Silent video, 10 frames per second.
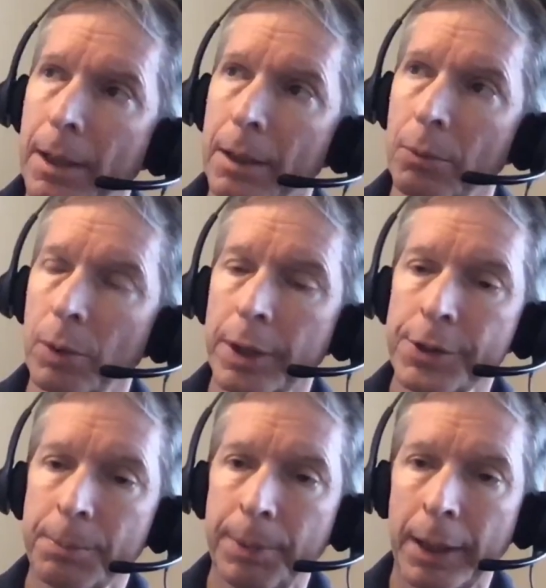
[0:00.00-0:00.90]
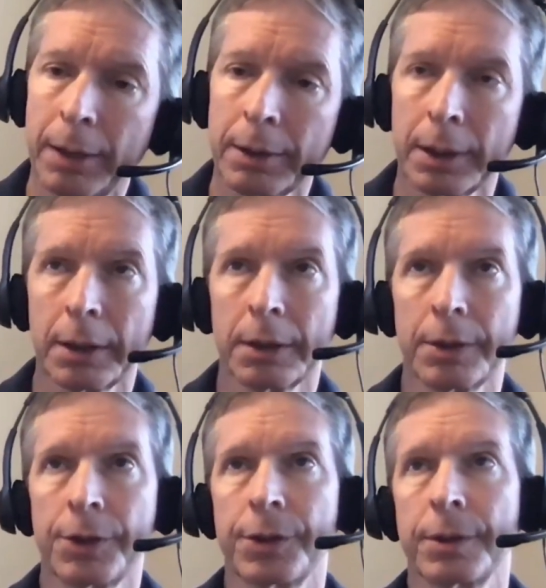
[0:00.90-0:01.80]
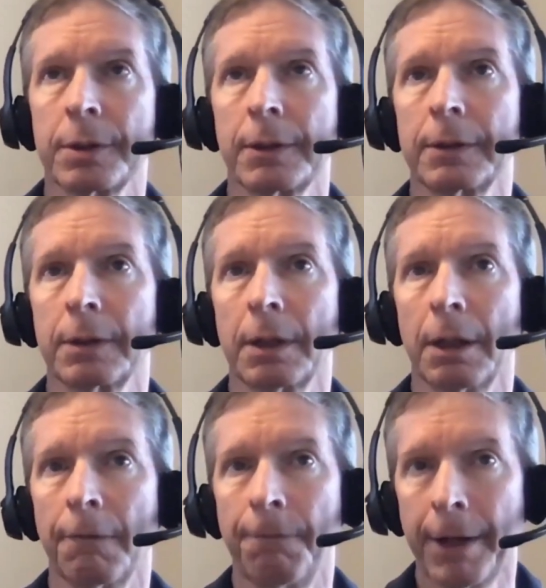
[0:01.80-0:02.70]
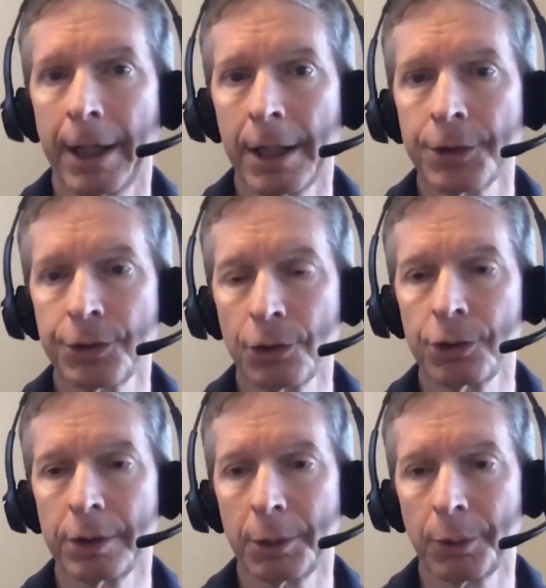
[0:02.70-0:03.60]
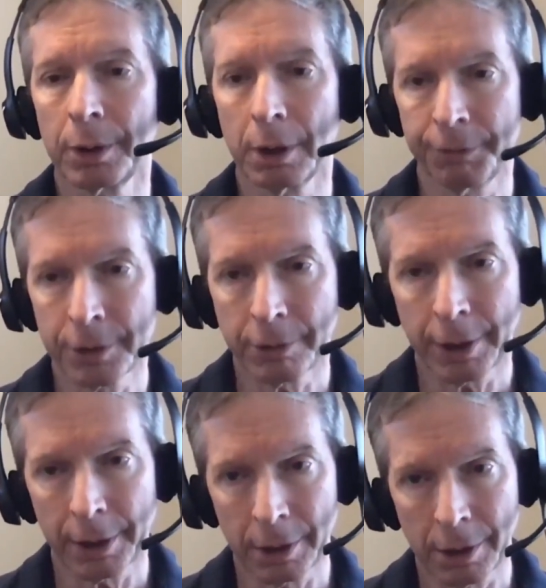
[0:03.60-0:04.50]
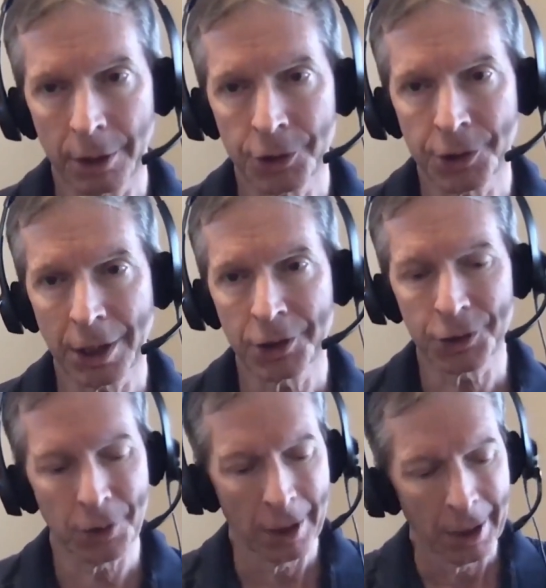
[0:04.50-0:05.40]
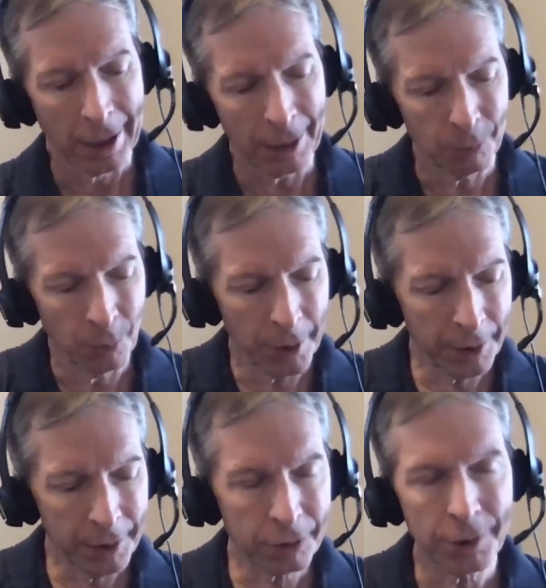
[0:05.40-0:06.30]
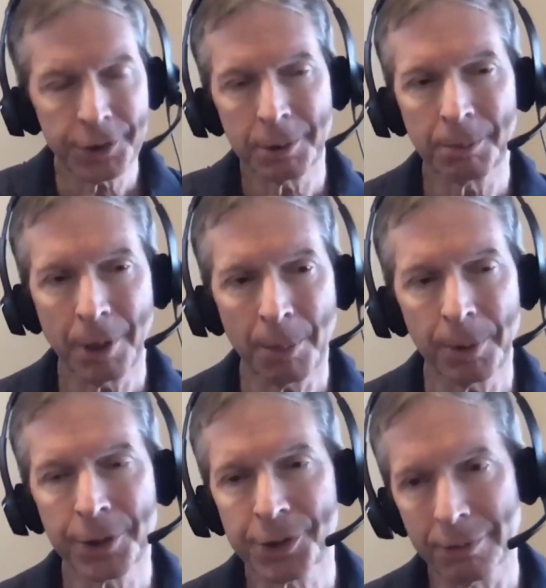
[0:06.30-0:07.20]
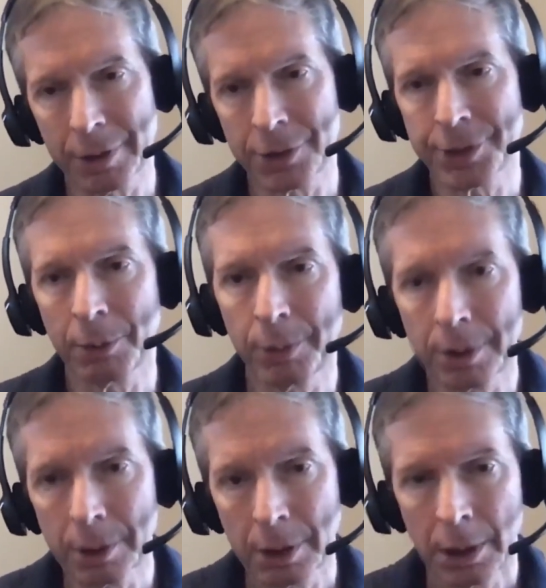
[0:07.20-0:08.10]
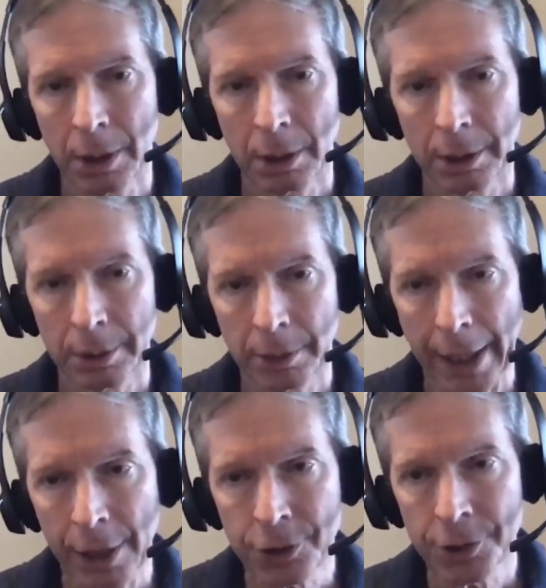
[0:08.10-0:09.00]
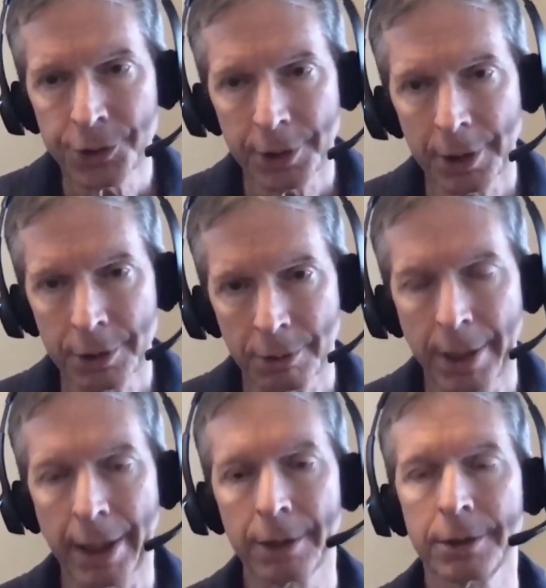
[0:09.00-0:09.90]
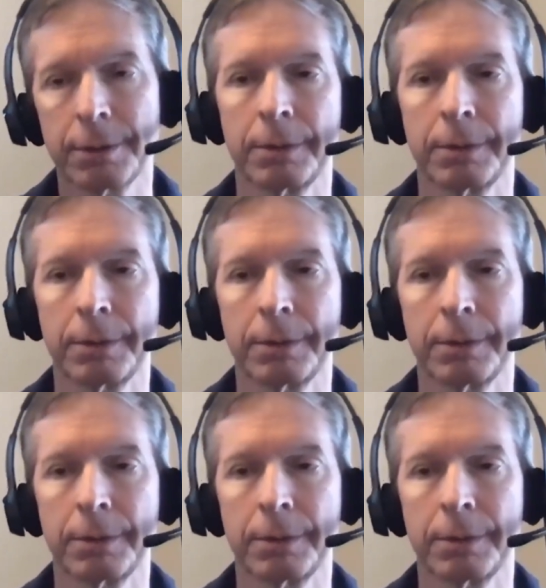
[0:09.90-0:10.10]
what it's about is a vast social network of interacting conscious agents. And one of the interesting properties of it is that when agents interact,